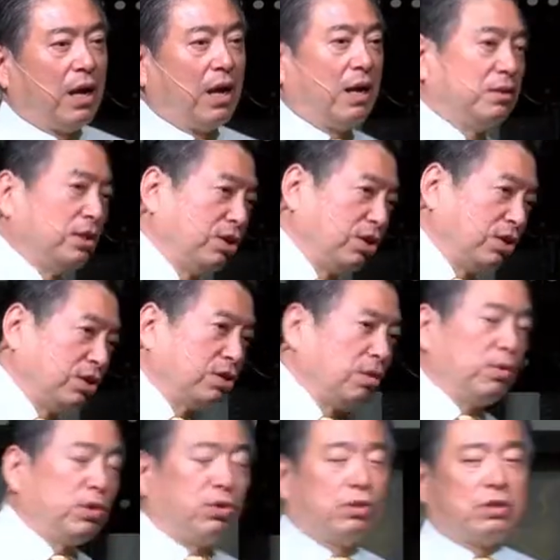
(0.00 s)
I, you know,
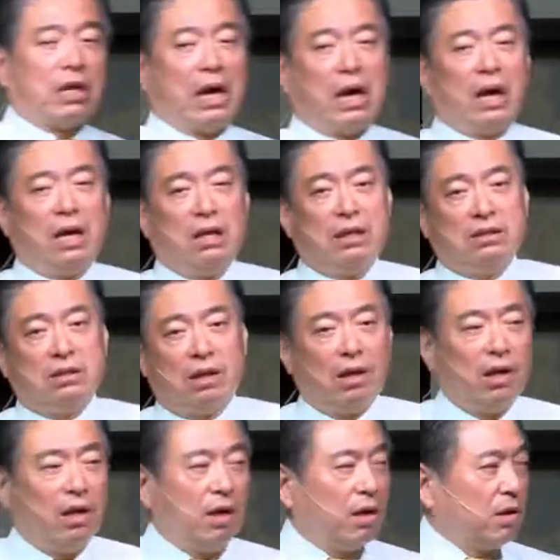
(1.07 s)
some of those guys,
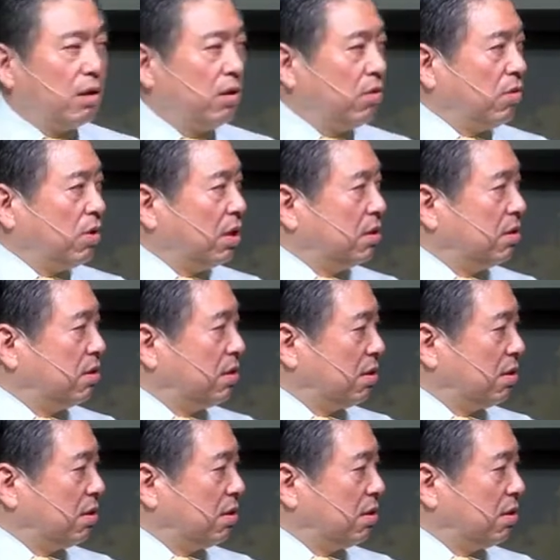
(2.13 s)
what the?